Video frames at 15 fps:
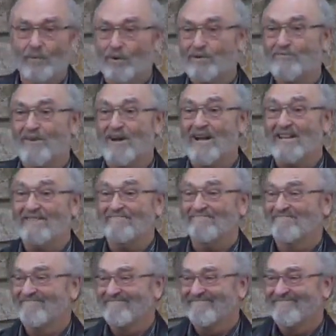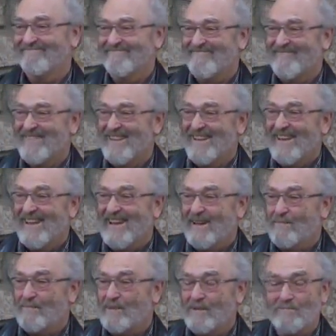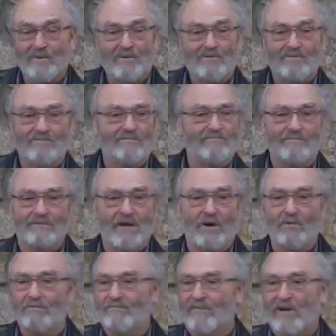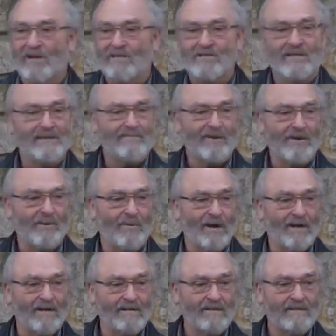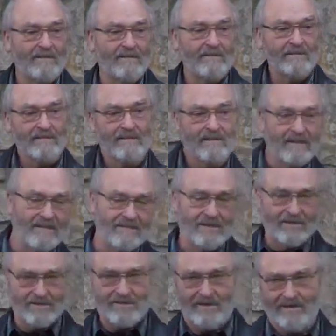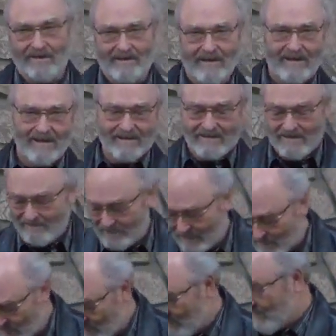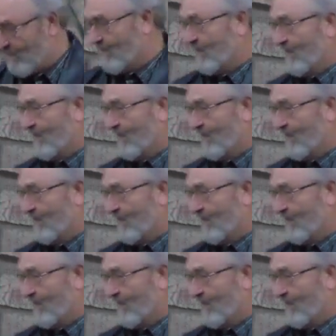Works fine. And people don't fall asleep very well because they're certainly not comfortable.